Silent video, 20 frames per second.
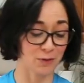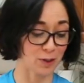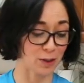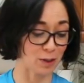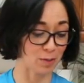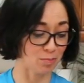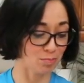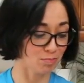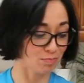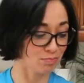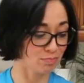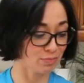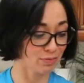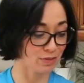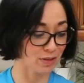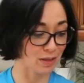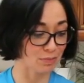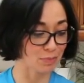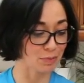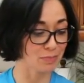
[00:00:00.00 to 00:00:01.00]
for
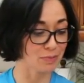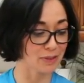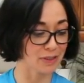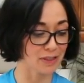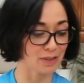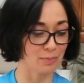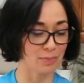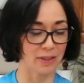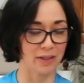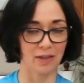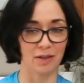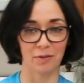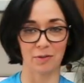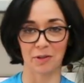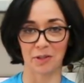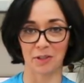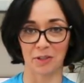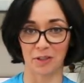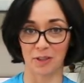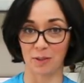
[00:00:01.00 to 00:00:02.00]
probably
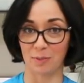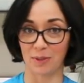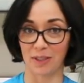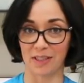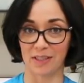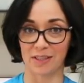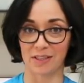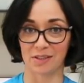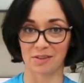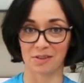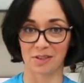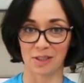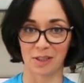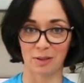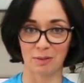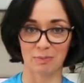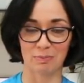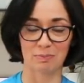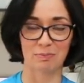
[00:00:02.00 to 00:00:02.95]
about 30 minutes or so.